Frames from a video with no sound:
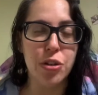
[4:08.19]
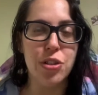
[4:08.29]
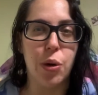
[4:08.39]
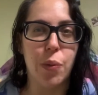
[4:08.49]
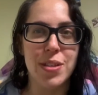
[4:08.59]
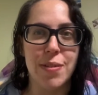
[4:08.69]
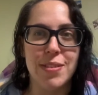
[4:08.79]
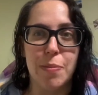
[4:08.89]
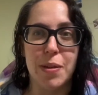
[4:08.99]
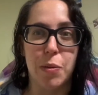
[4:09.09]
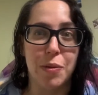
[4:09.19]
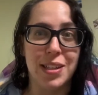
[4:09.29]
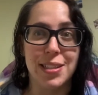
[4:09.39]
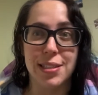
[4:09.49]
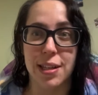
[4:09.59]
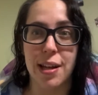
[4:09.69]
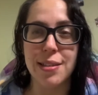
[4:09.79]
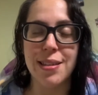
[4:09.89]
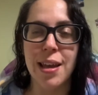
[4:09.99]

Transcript: So it wasn't even something we really discussed.